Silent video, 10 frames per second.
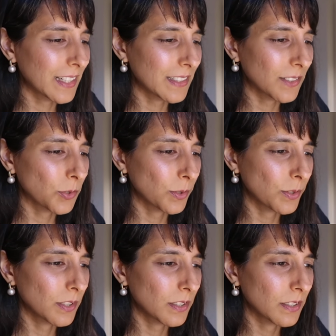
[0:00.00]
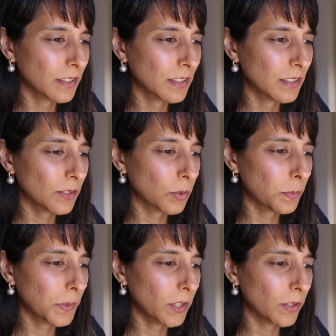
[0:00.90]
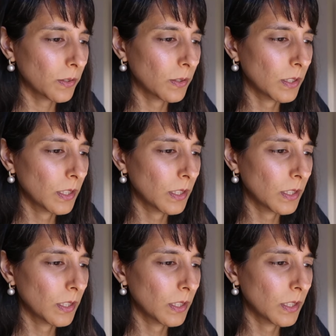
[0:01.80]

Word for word: That's good, Scorpio.